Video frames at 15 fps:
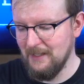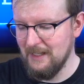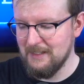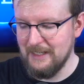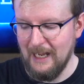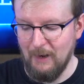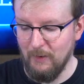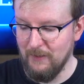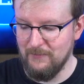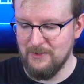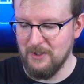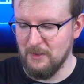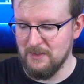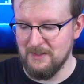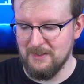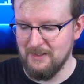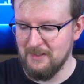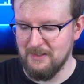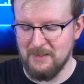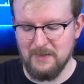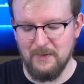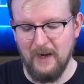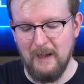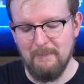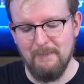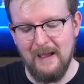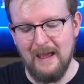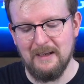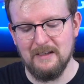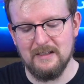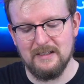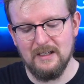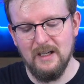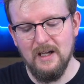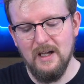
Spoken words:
Is how I've chosen to describe Madness.